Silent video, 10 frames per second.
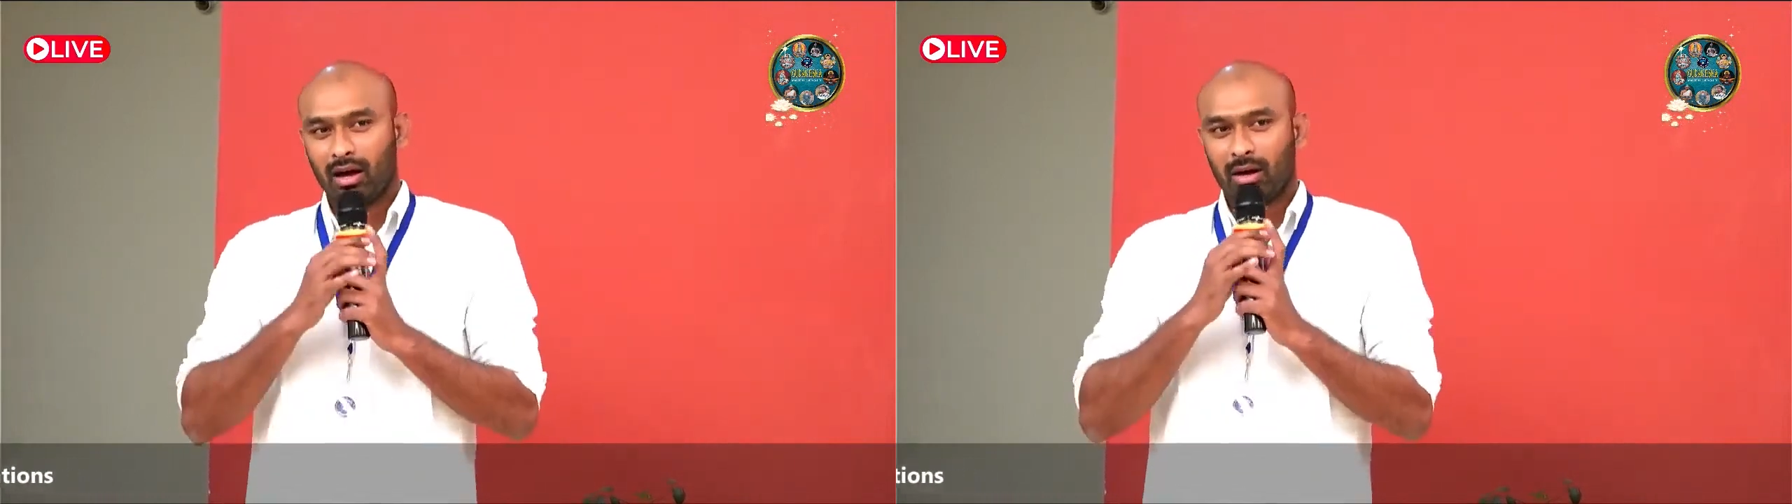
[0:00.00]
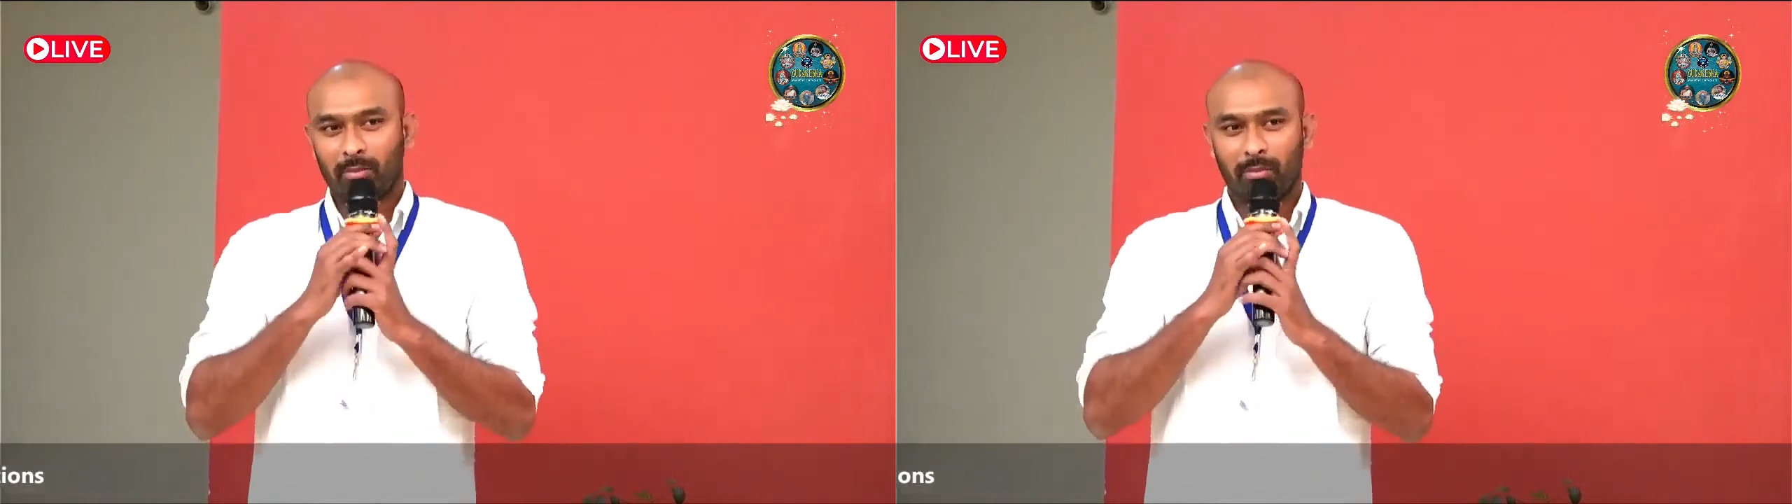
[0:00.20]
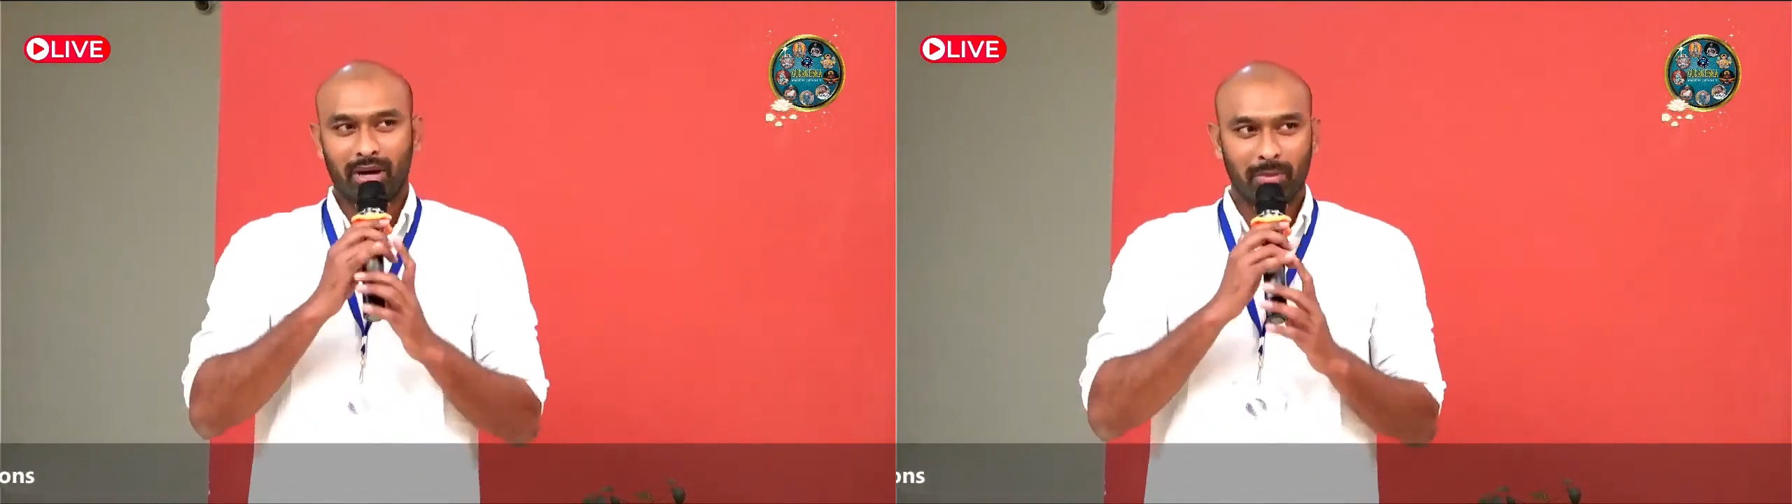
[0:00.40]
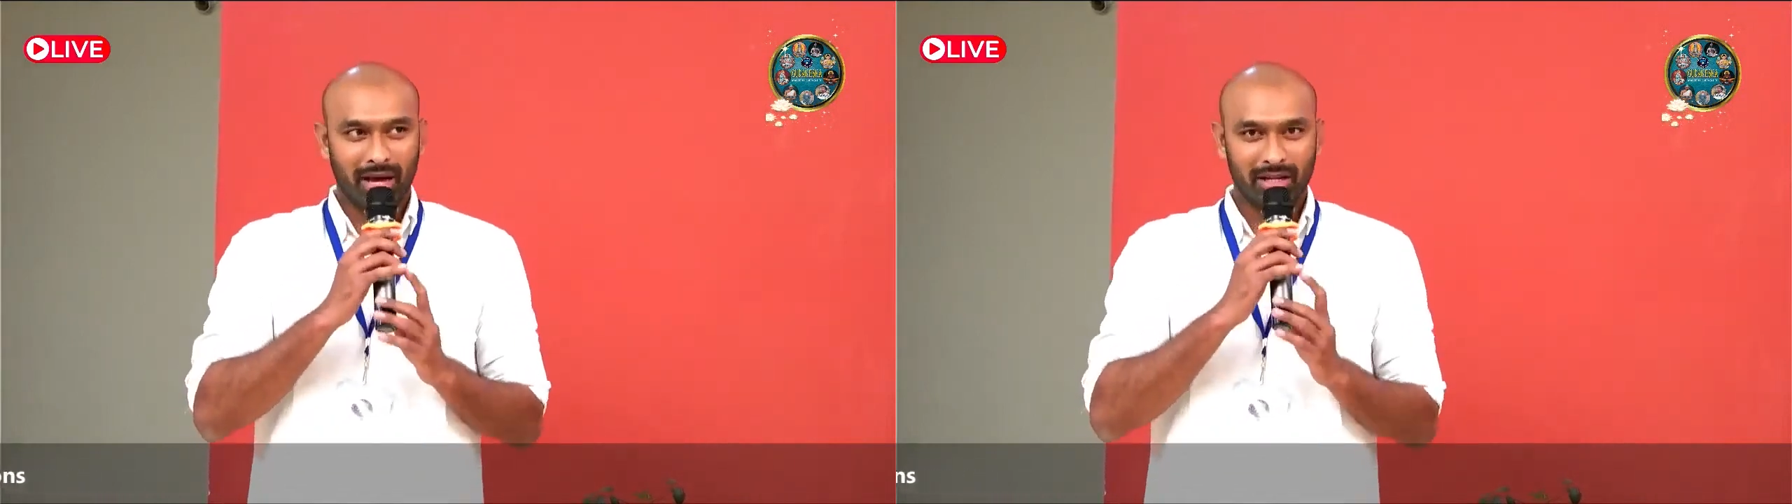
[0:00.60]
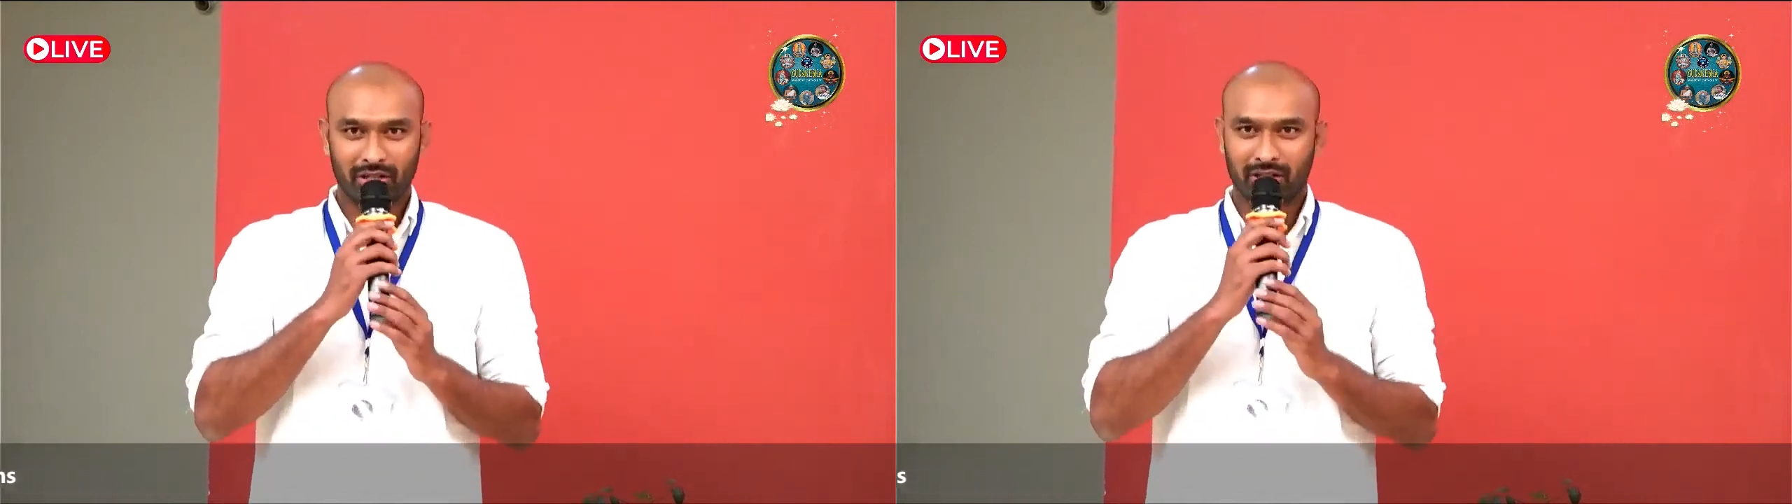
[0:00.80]
my
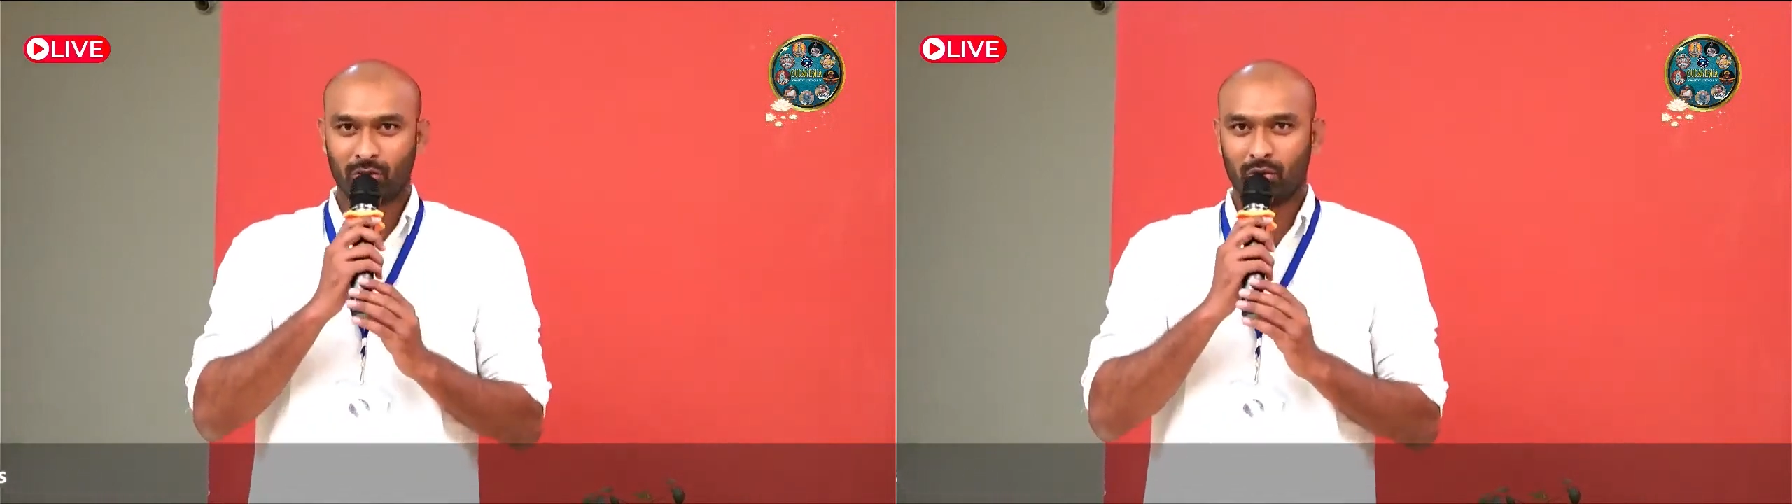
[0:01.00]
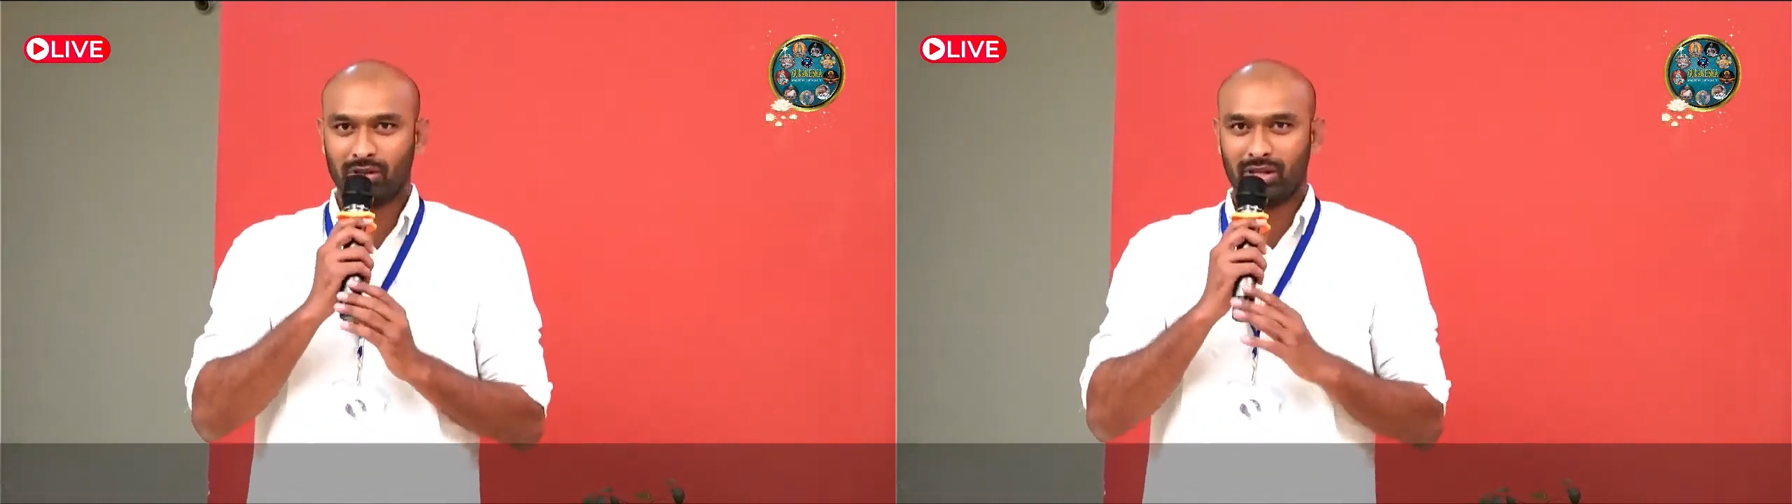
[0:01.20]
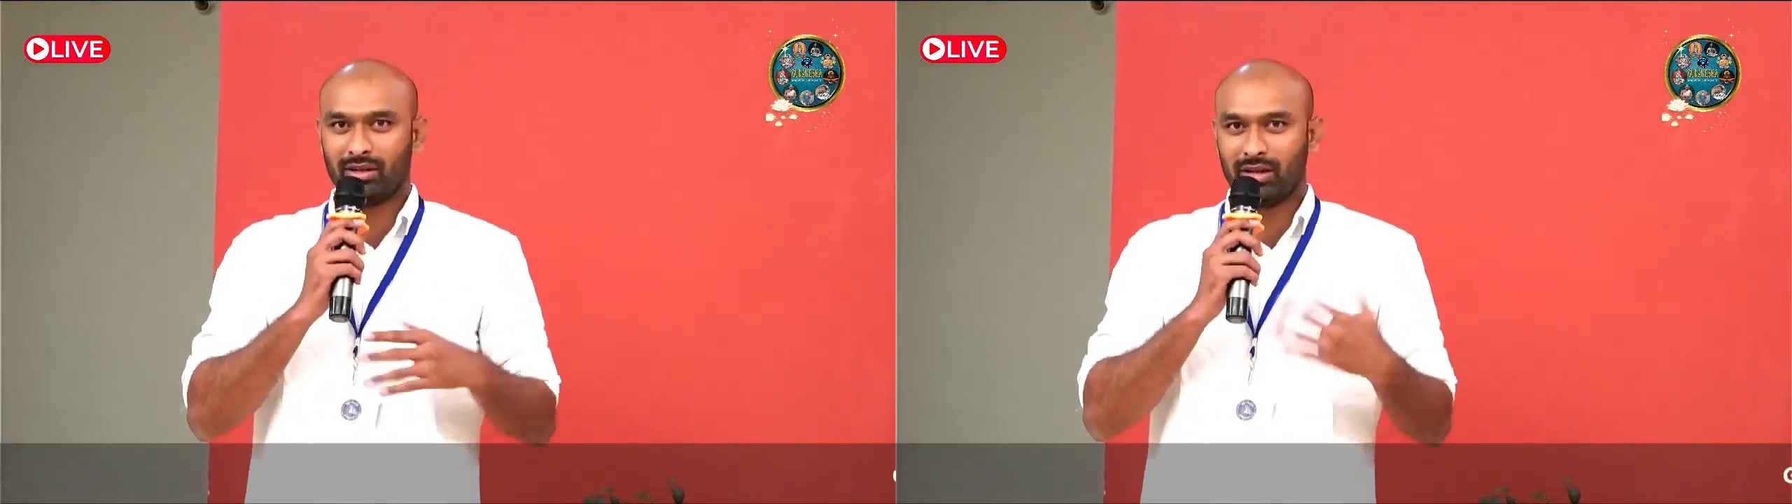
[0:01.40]
manager told that